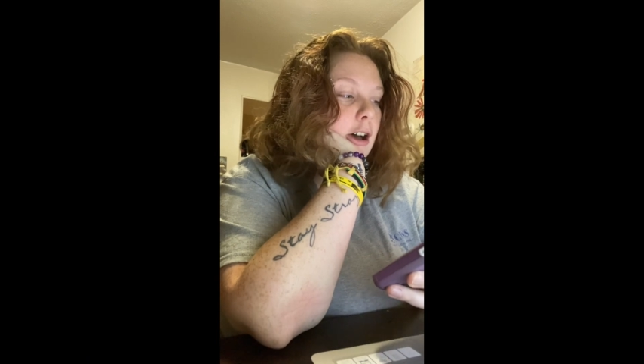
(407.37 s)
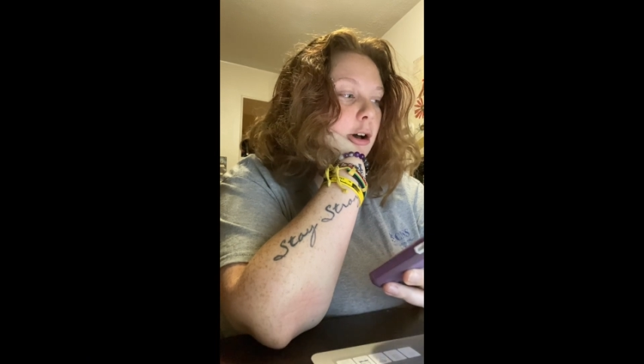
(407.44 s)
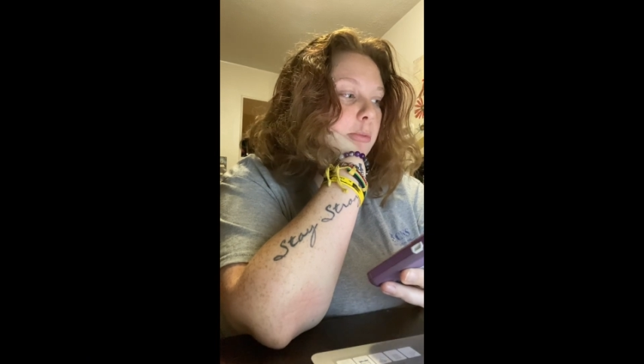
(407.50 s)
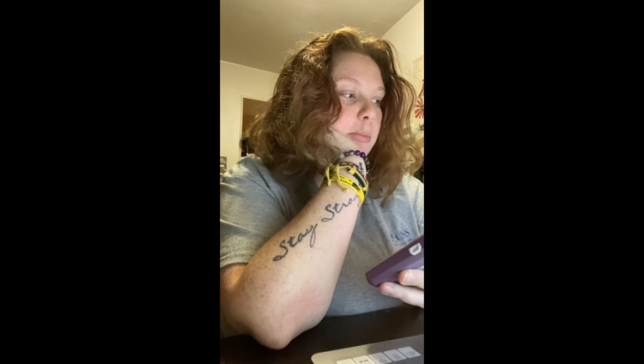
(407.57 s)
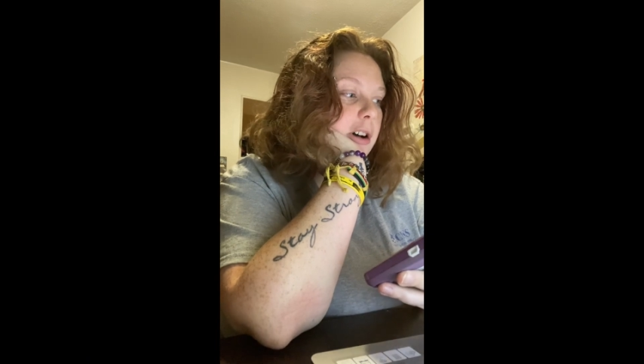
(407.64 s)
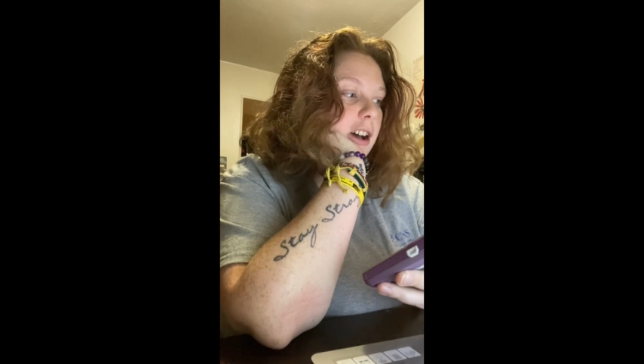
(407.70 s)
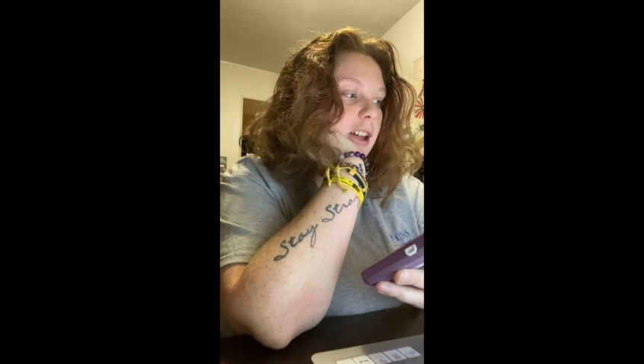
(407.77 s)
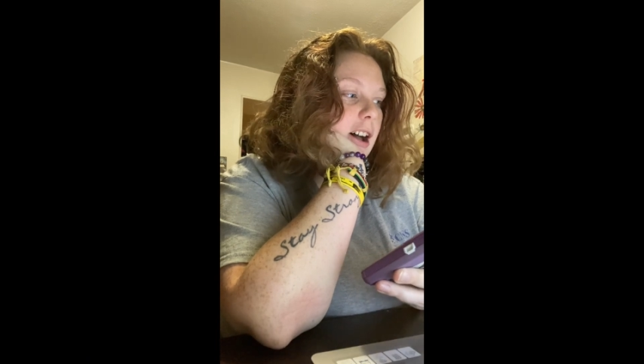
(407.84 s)

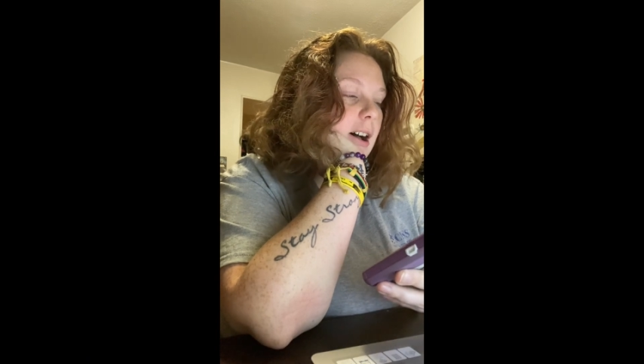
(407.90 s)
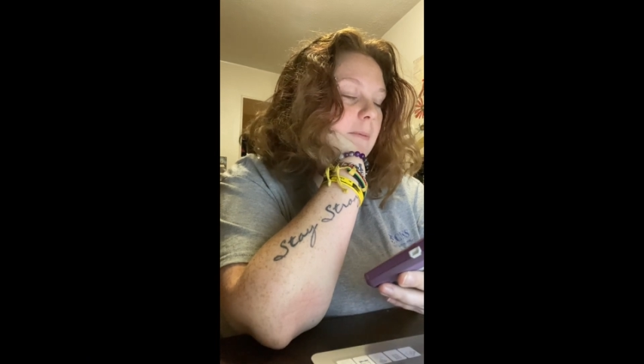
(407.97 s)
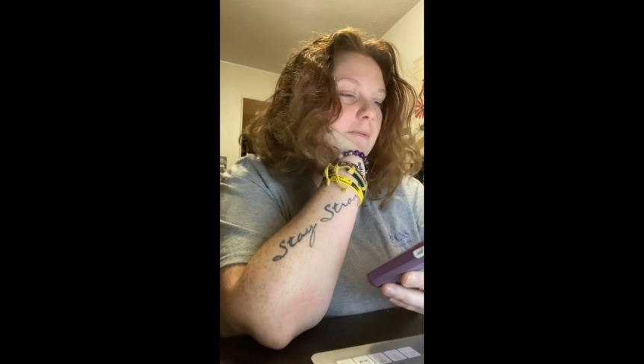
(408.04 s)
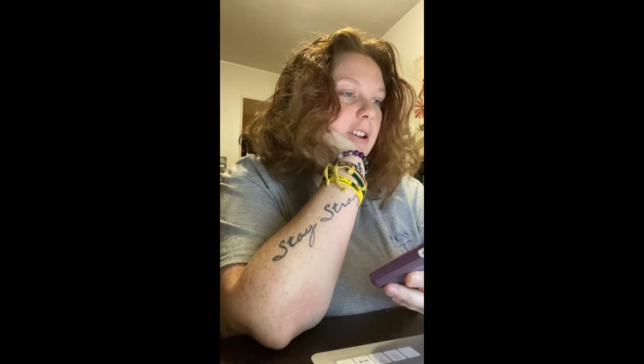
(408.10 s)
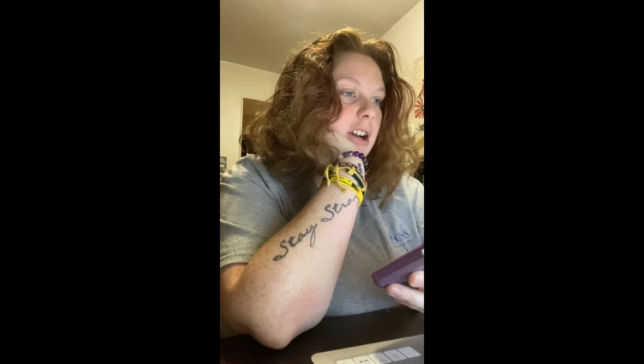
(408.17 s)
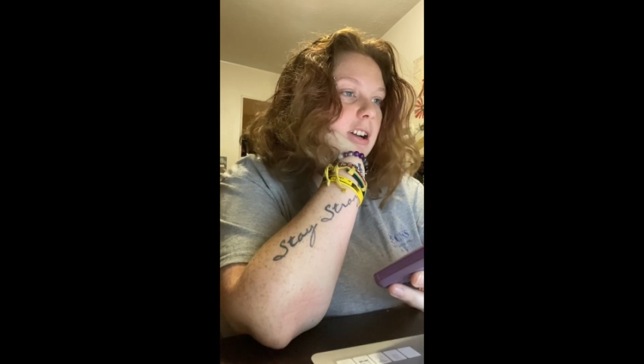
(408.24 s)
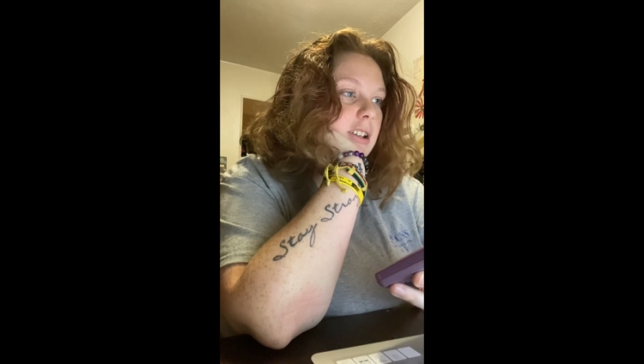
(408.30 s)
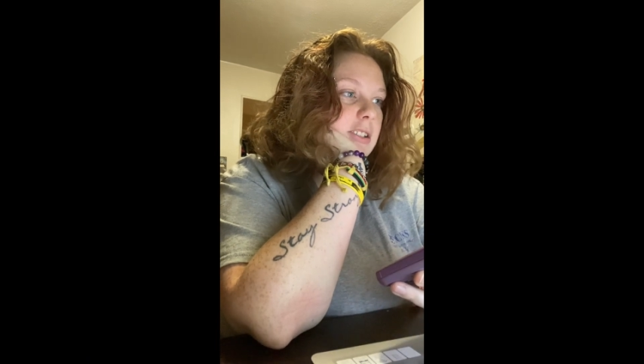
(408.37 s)
But I'm
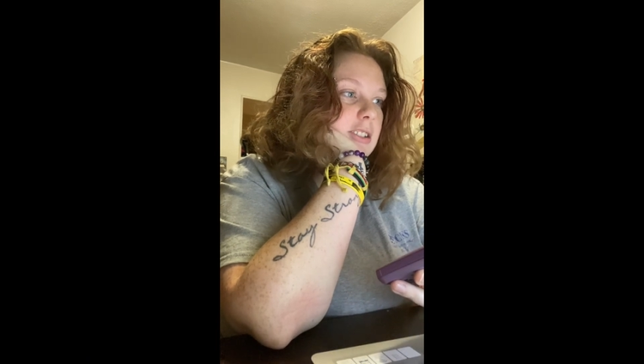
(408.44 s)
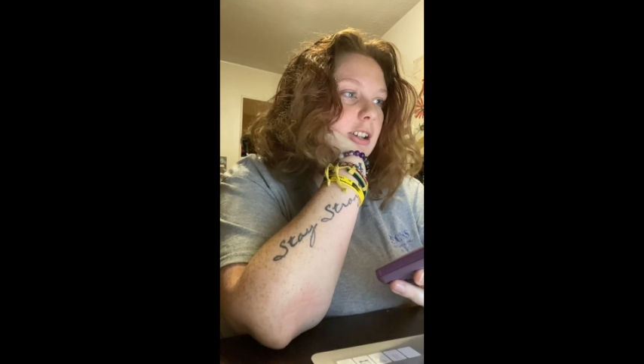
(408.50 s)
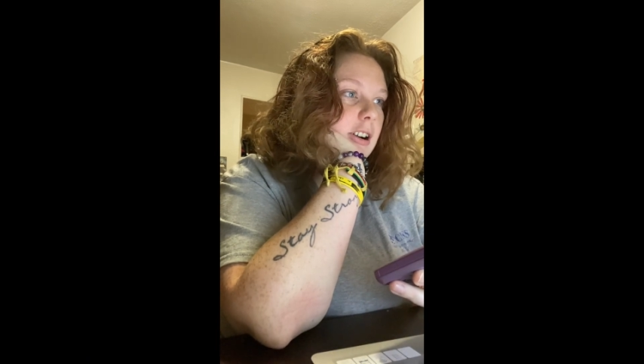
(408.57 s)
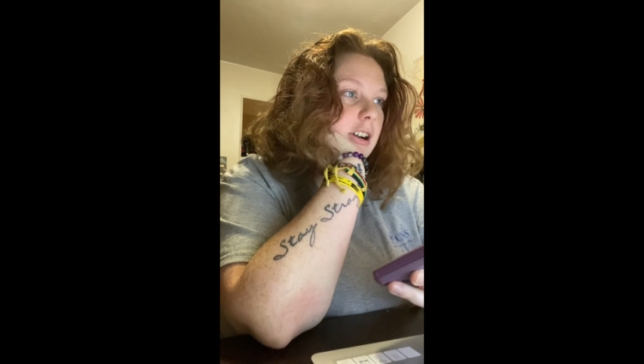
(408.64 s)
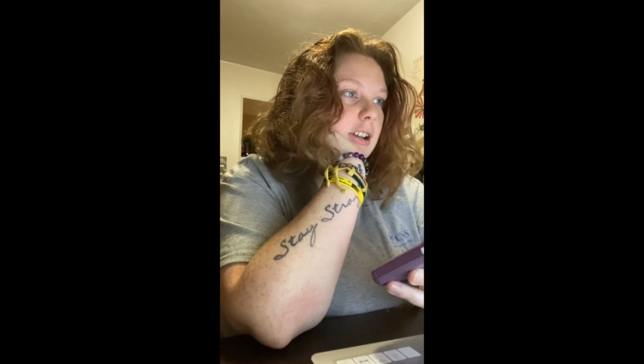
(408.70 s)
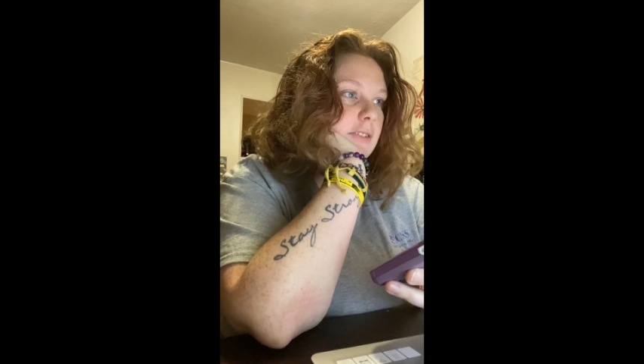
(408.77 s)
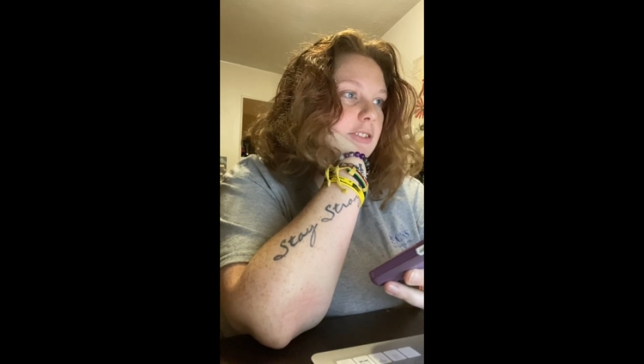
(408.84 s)
very sorry.